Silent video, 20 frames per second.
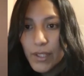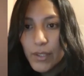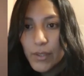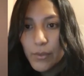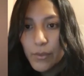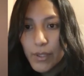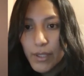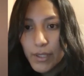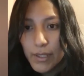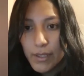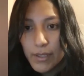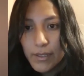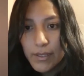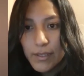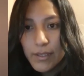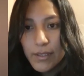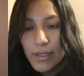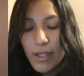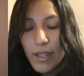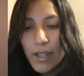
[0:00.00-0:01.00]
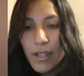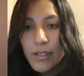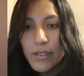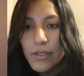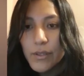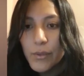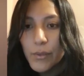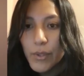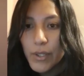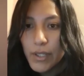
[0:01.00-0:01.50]
ring
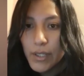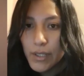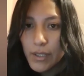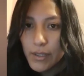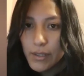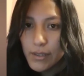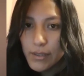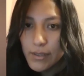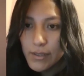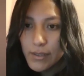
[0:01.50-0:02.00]
and ring,